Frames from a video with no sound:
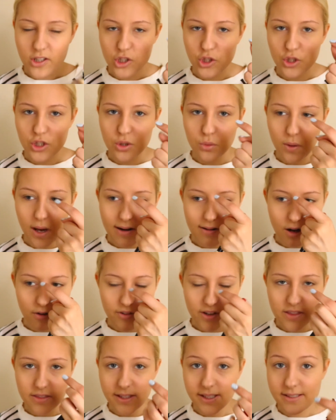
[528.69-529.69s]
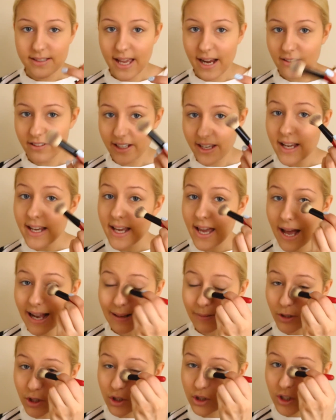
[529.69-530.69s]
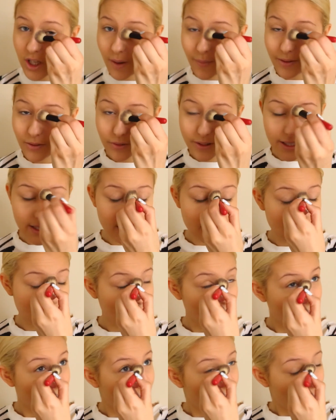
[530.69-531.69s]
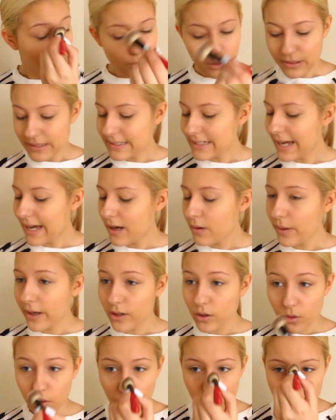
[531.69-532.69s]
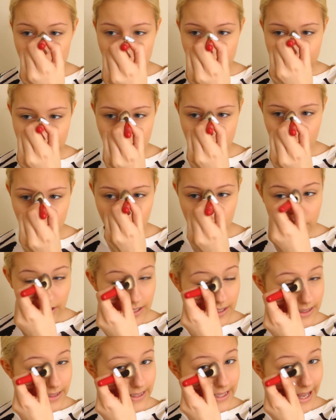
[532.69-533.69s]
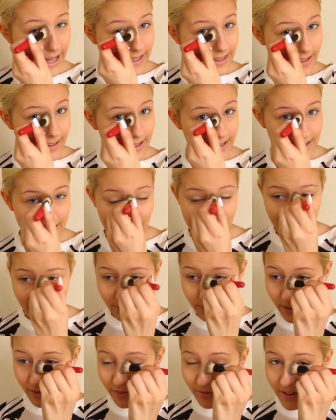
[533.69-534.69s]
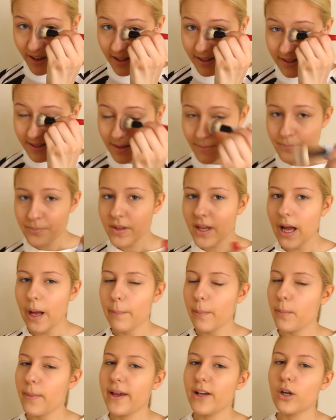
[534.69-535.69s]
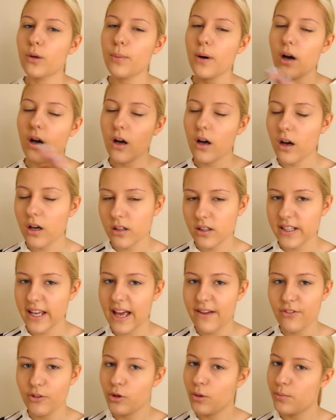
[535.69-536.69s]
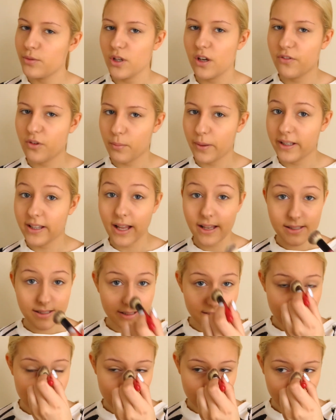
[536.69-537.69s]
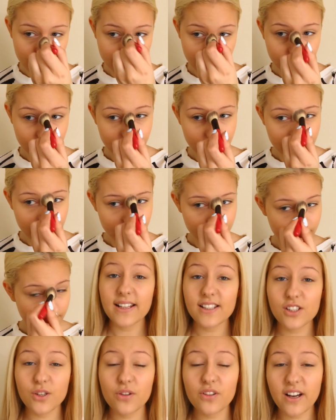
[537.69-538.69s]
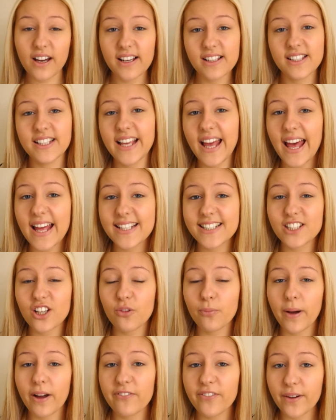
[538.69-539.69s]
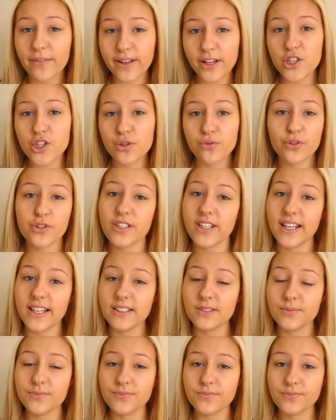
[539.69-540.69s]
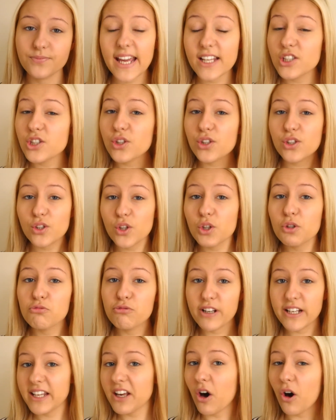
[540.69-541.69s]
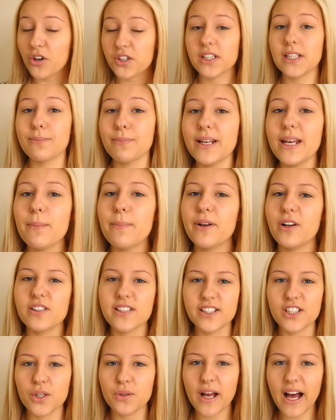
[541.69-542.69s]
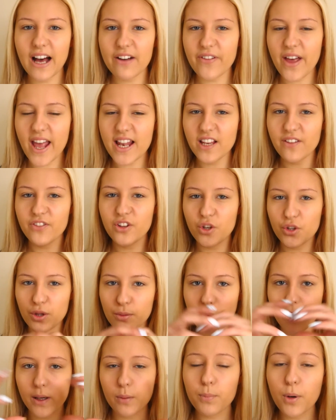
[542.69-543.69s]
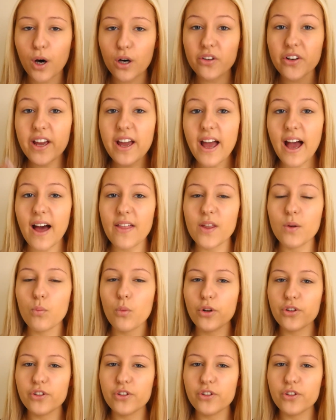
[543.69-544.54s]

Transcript: used to wear off in this area here, and it's so annoying. But now I always make sure to set this area of my face and my makeup hardly ever comes off on my glasses. And so that is the end of my foundation routine. It does look really odd at the minute because I don't have any of the other makeup on, and then